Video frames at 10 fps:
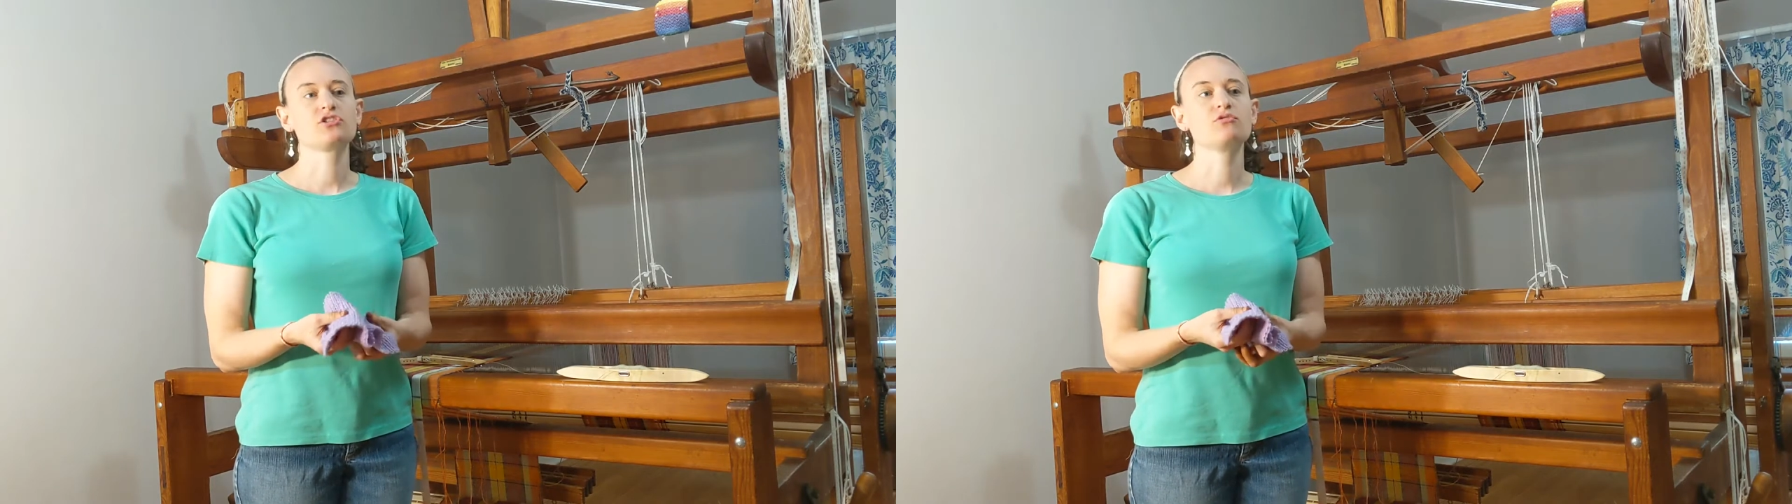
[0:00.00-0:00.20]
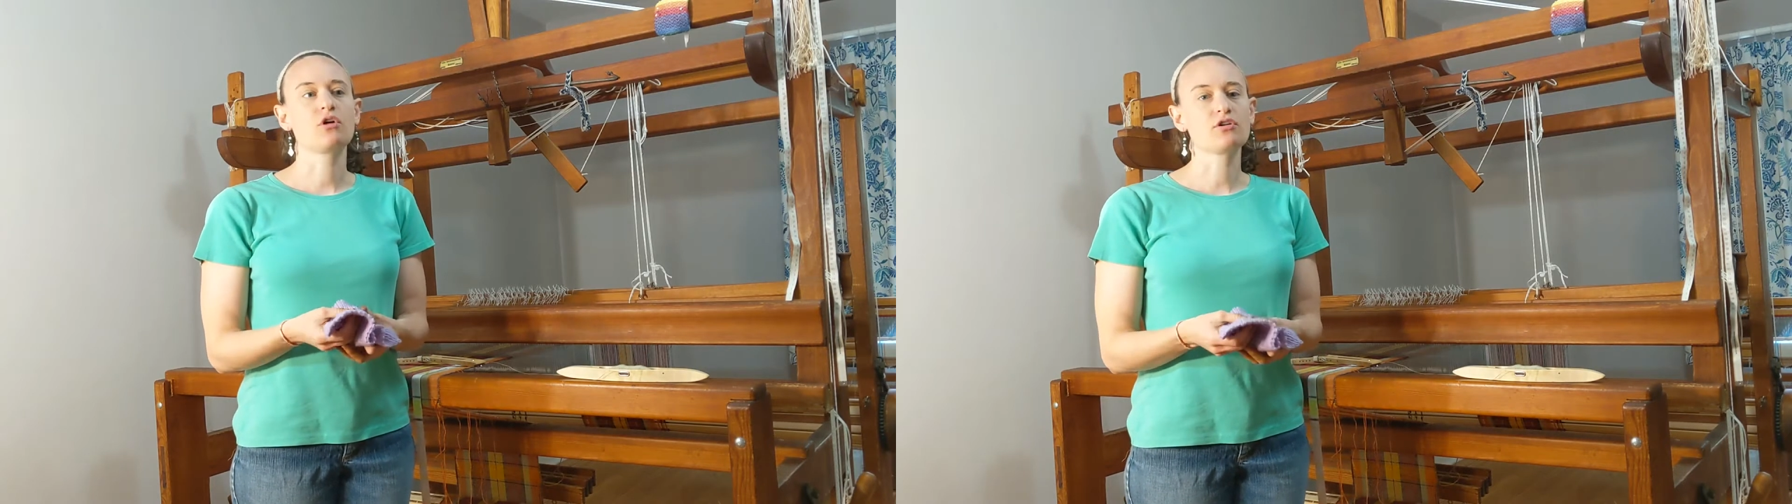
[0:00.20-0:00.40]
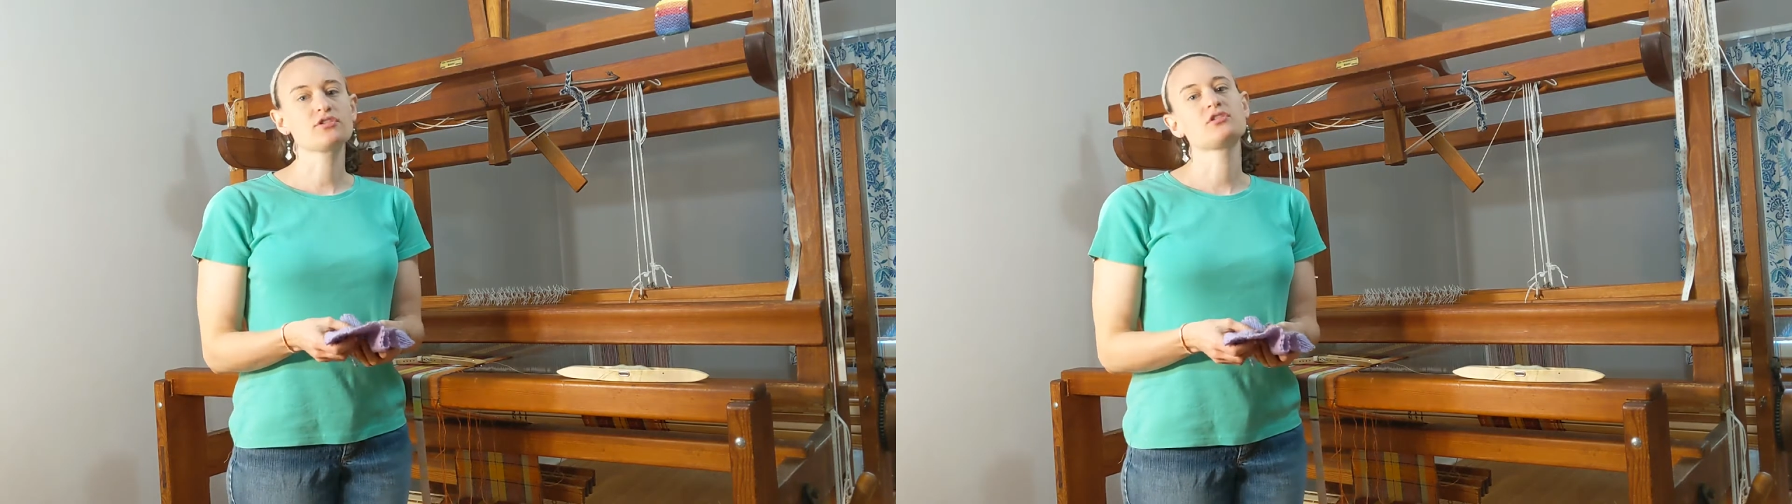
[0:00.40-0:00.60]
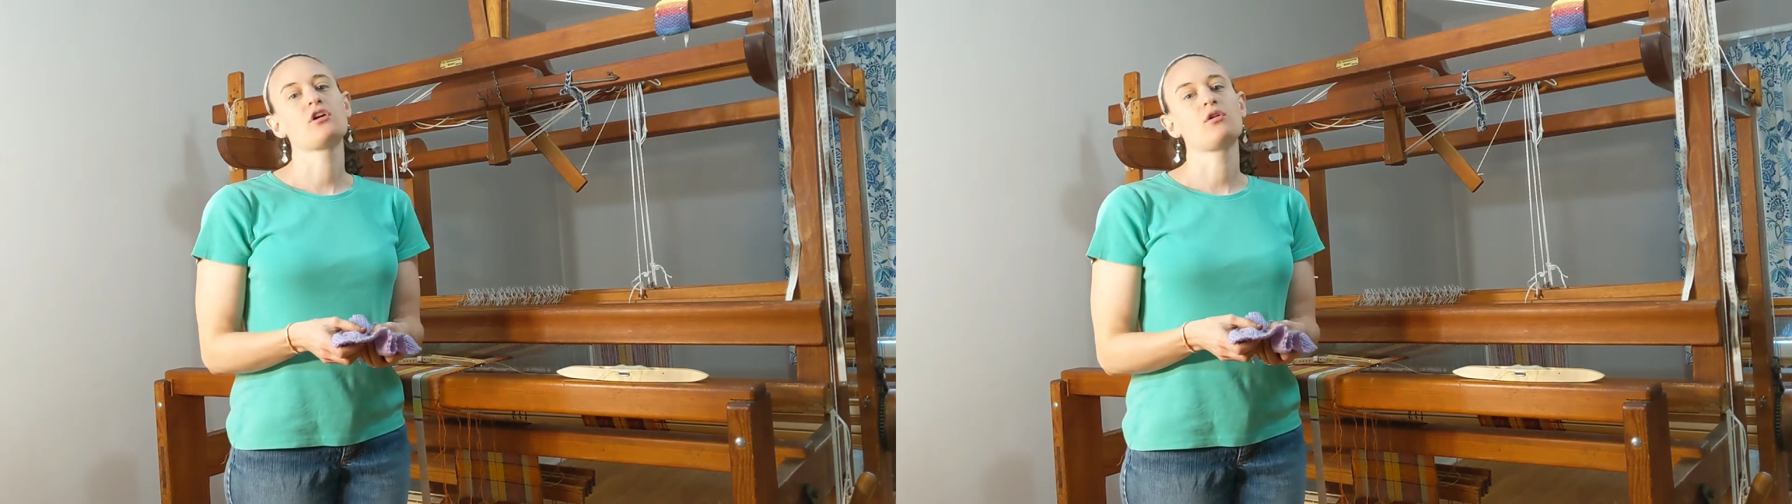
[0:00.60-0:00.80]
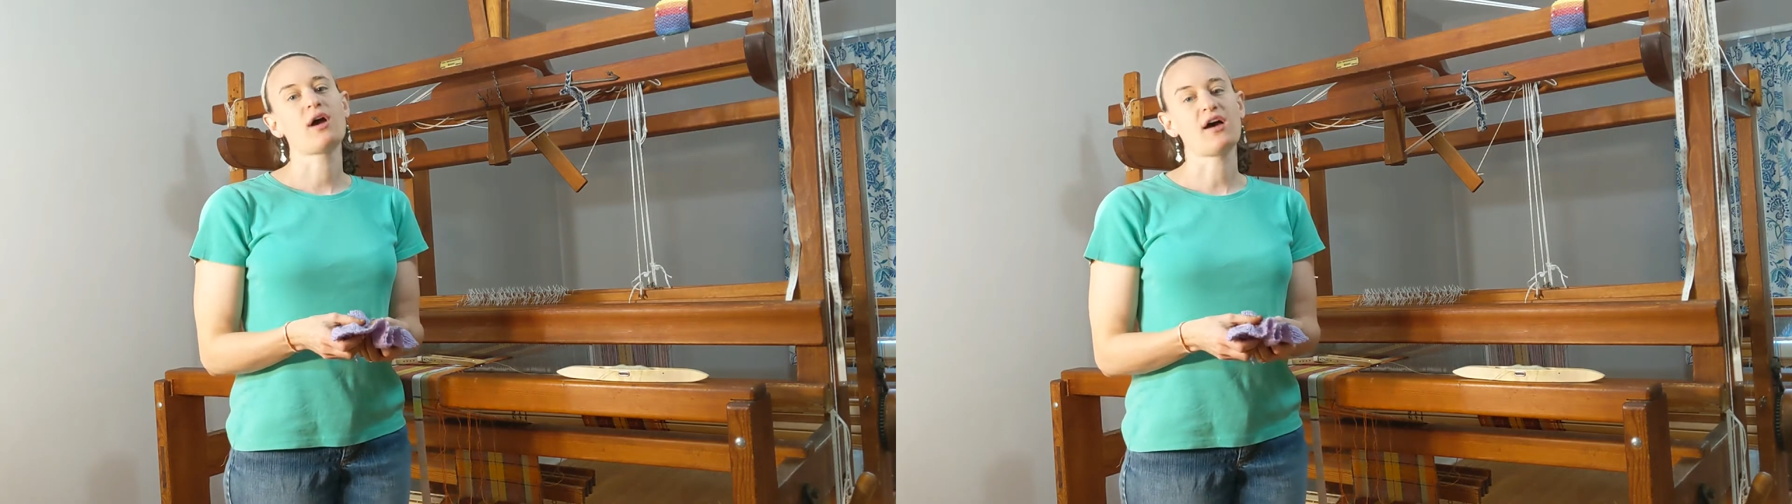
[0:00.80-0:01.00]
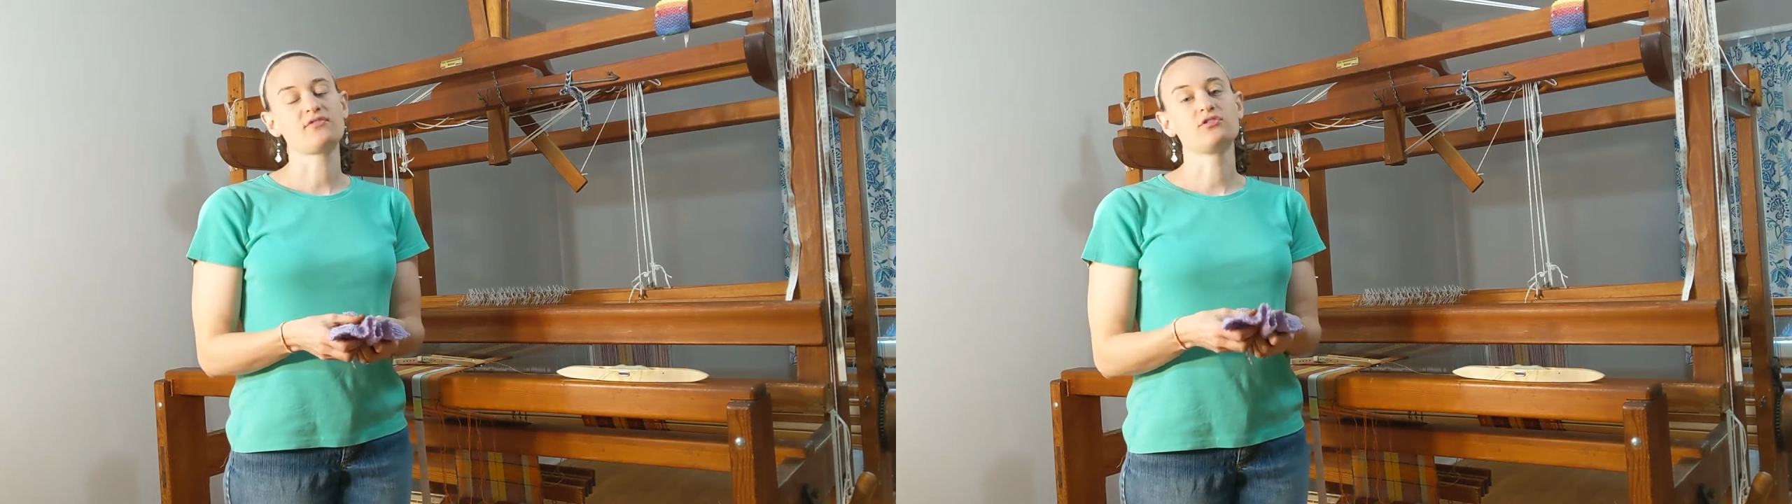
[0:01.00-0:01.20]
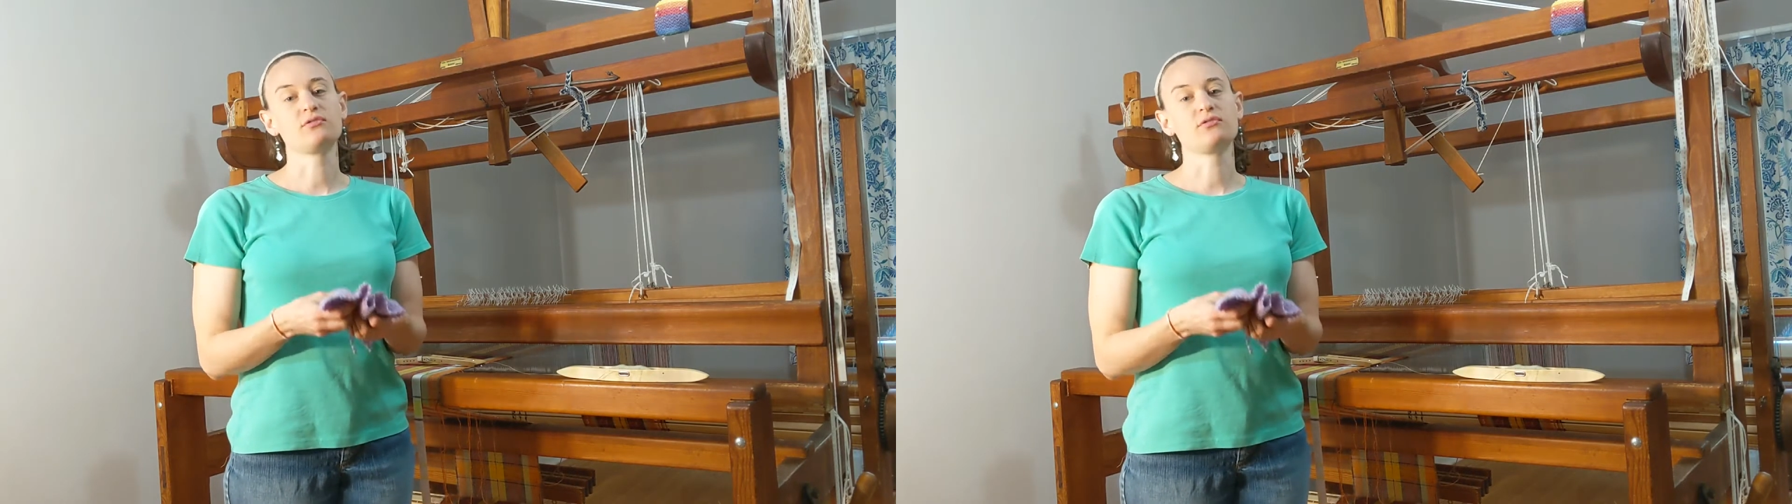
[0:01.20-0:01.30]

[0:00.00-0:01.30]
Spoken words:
you also have to